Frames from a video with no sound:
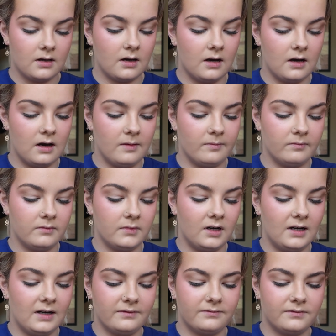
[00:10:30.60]
I
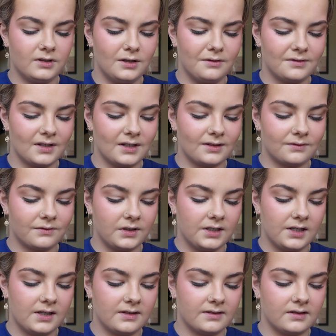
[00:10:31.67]
have used this for
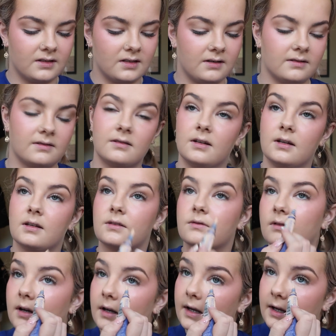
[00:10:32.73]
years and years and years,
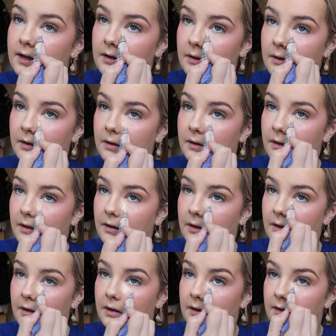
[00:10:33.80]
really.
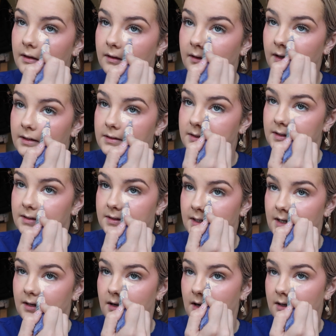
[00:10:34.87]
It's a nice
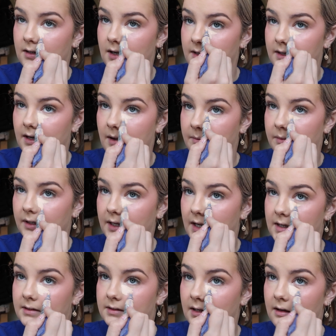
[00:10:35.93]
concealer. I like the
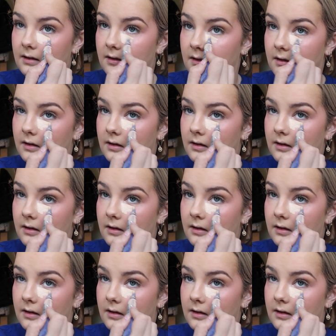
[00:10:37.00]
applicator.